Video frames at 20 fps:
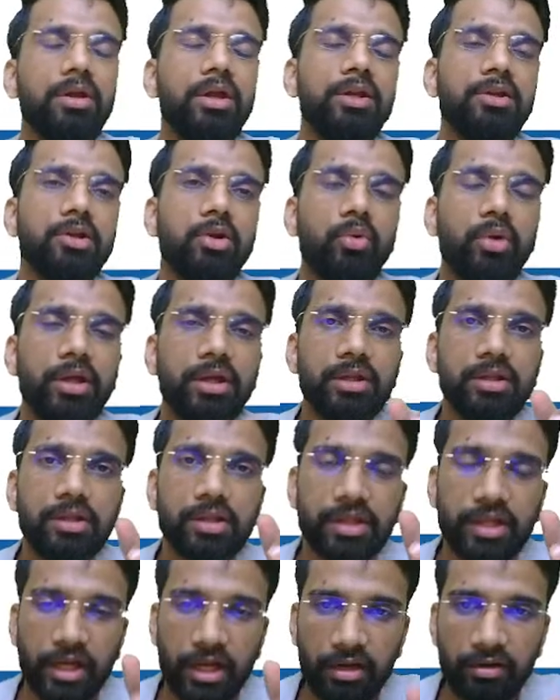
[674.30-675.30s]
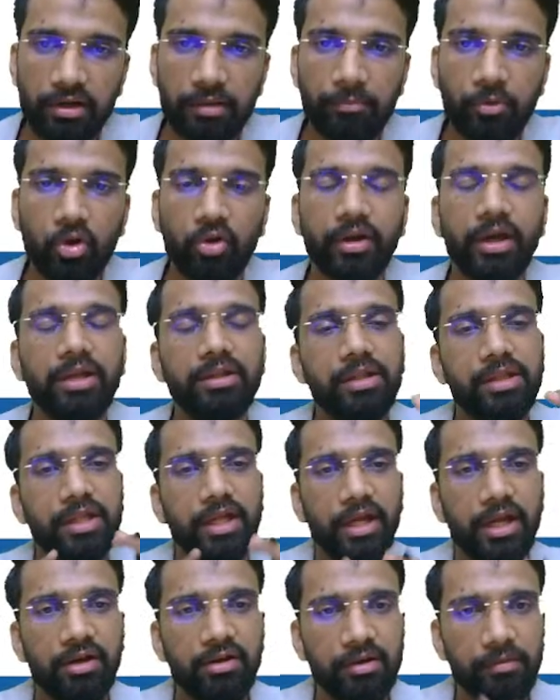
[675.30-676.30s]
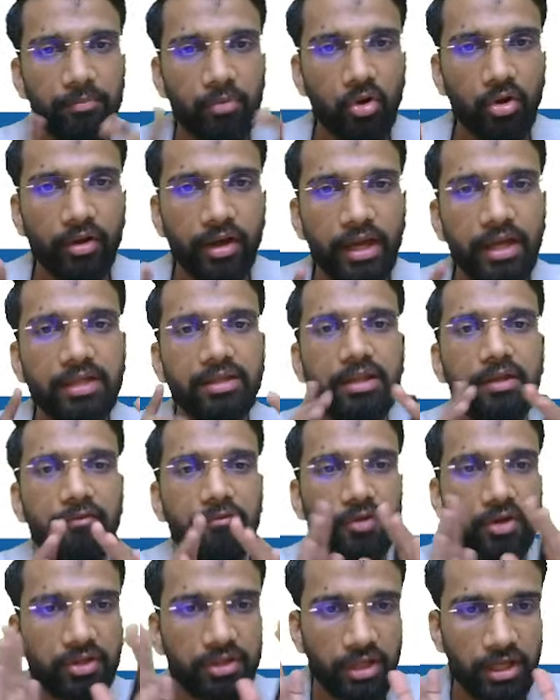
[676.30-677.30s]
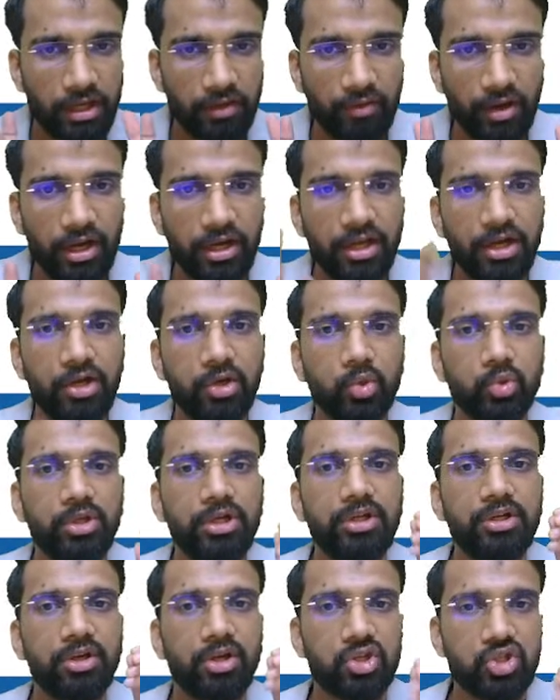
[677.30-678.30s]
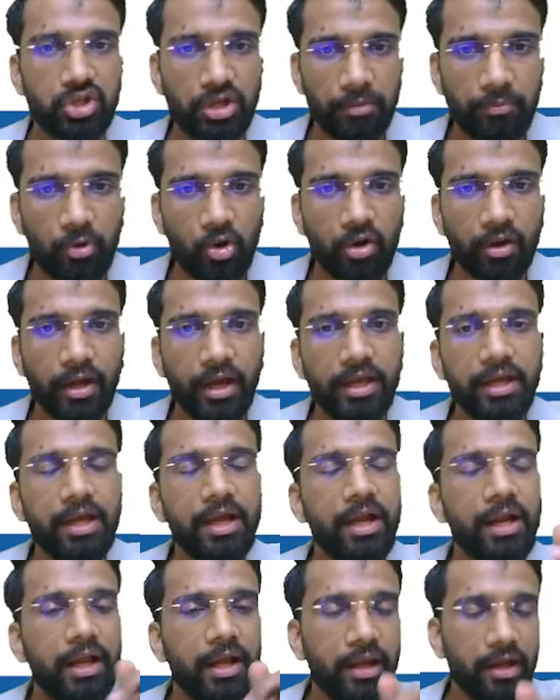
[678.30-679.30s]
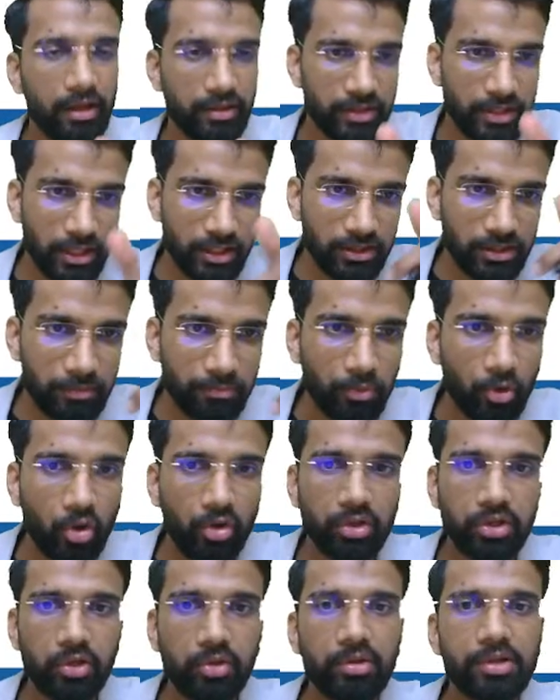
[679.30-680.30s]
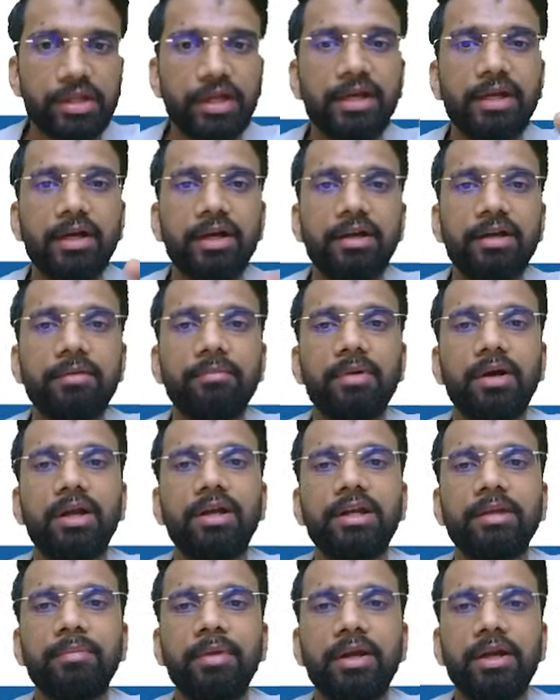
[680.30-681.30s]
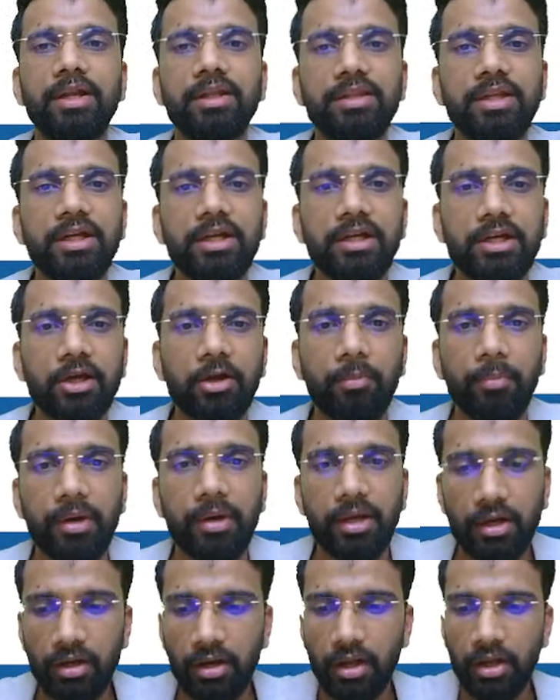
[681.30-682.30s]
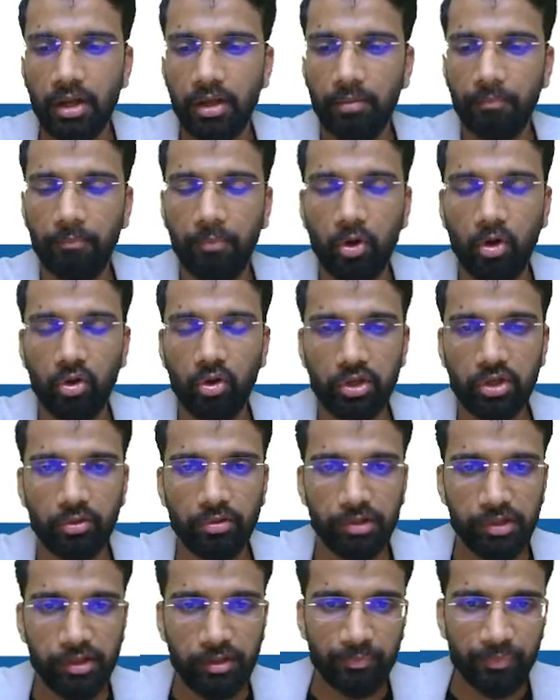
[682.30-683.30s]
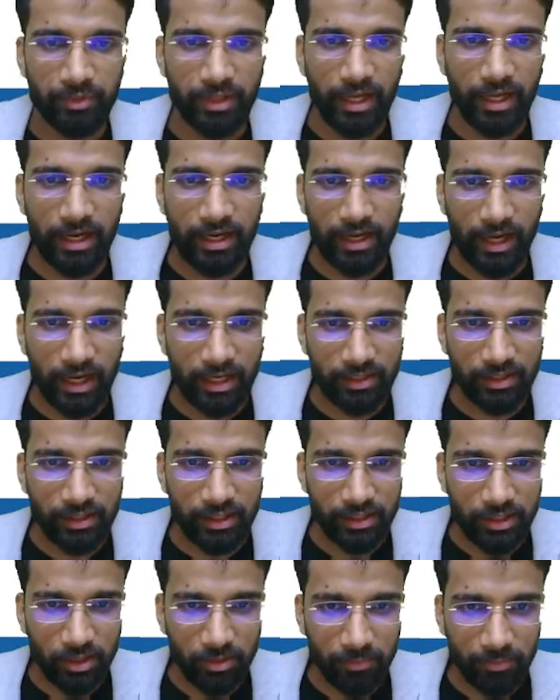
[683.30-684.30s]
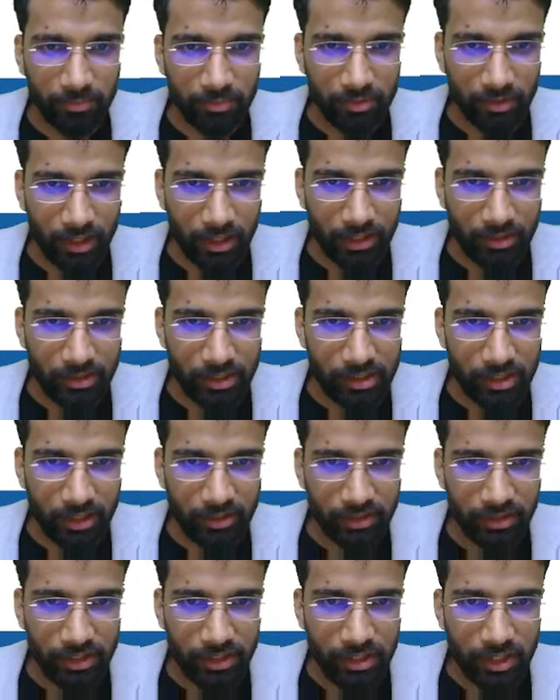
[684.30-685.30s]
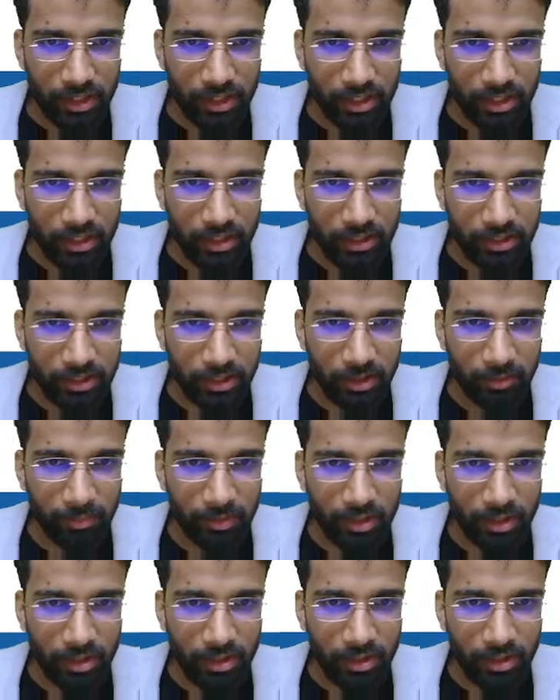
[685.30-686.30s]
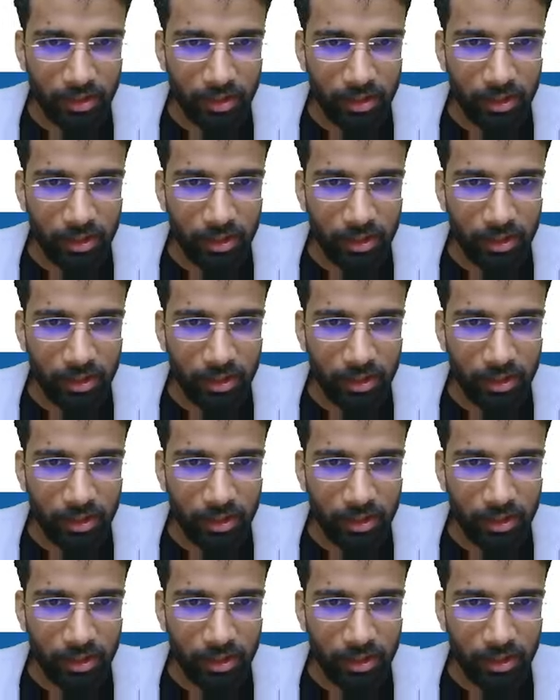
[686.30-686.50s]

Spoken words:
including secondary bronchi. The secondary bronchi, they further divide into the tertiary bronchi, then the bronchioles, and ultimately the terminal bronchioles. And at the and these are the terminal